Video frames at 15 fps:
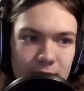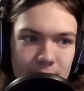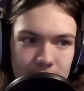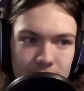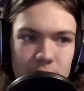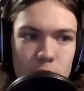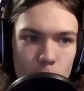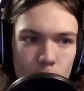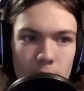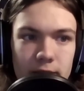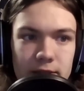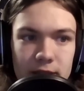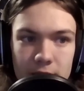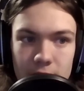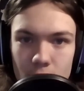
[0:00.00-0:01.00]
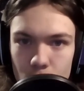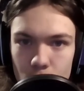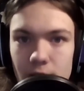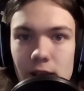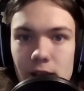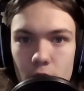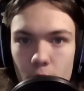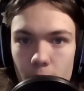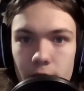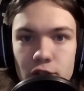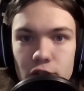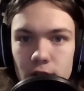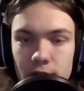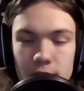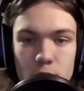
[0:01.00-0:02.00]
this was a unique
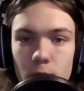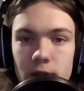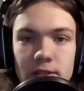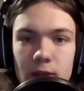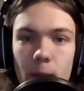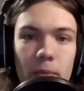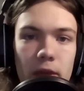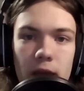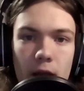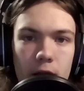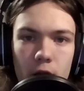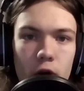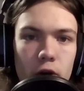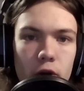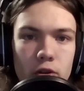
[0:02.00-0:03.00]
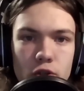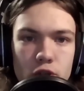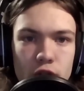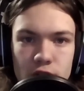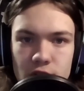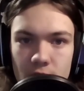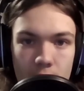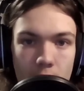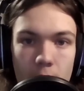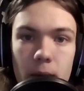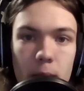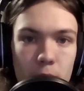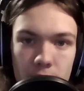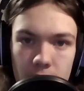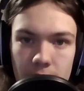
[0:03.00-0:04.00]
question. This was something I couldn't just
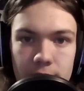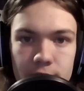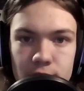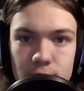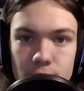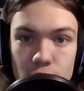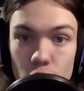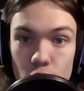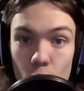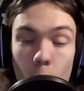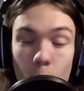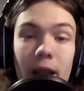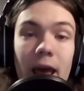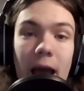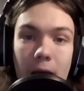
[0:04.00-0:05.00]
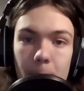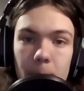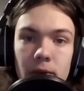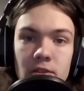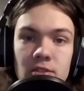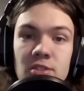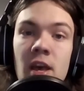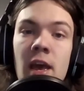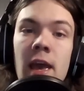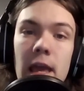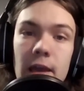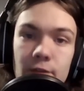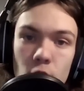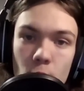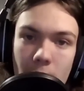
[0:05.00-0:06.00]
come up with an answer to. What happens
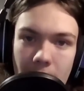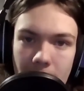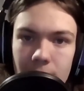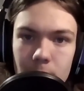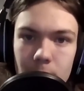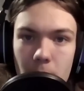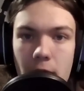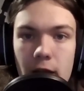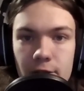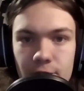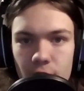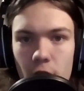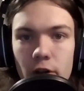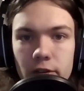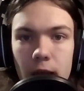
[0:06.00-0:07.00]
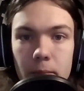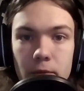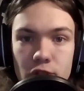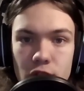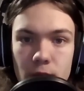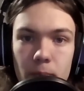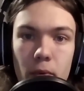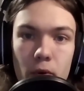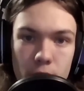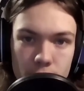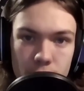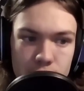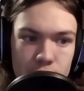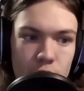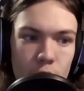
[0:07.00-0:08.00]
if you add back fall damage to
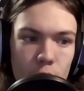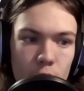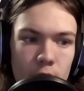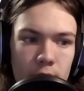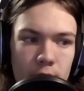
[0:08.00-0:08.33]
Portal 2?